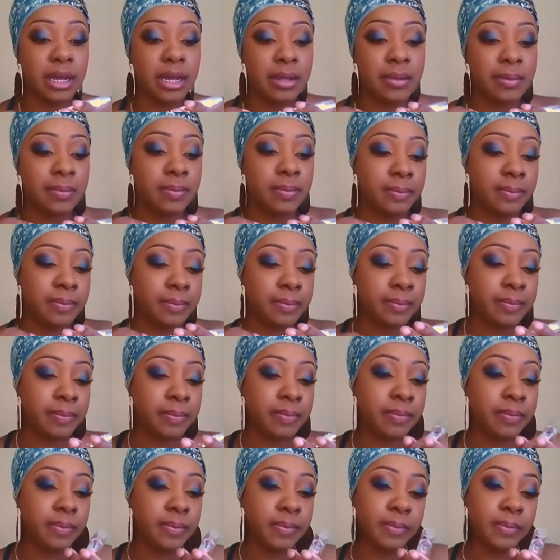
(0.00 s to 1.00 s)

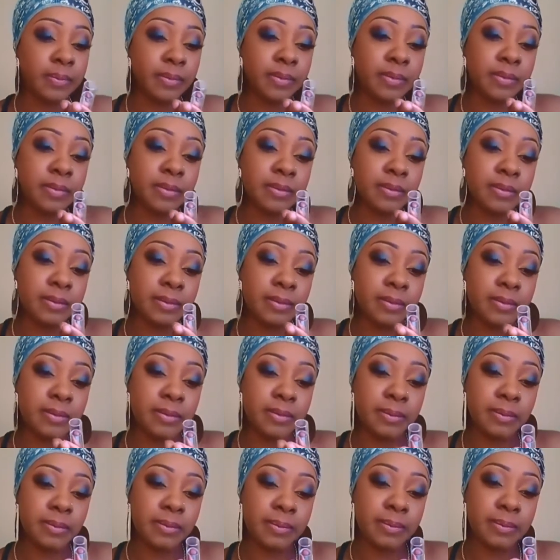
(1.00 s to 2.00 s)

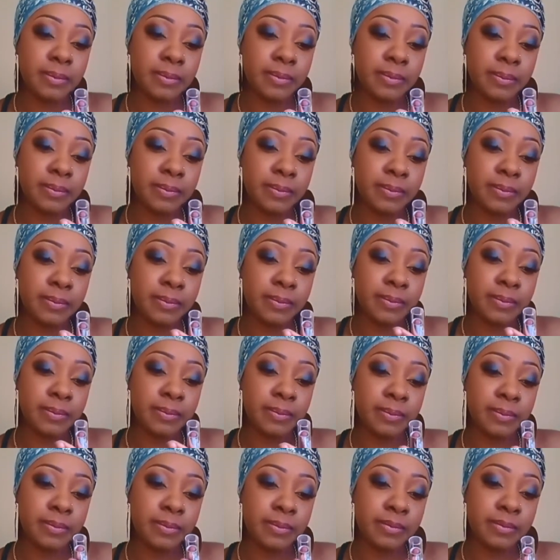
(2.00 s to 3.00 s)

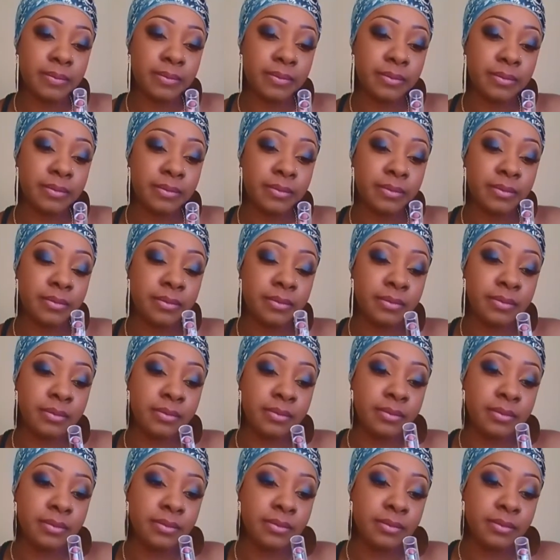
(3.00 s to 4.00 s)

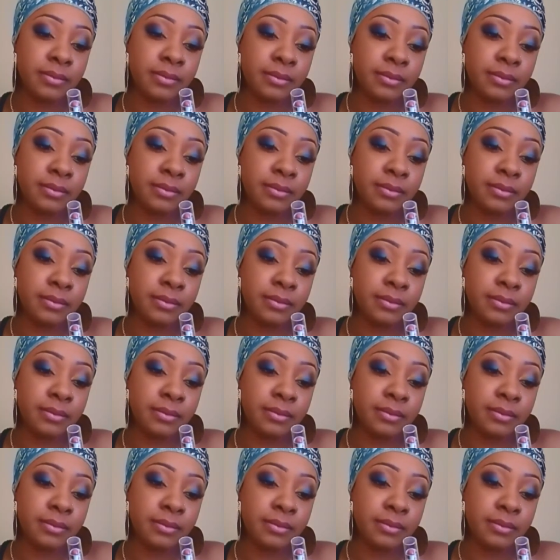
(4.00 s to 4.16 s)
Nothing is said.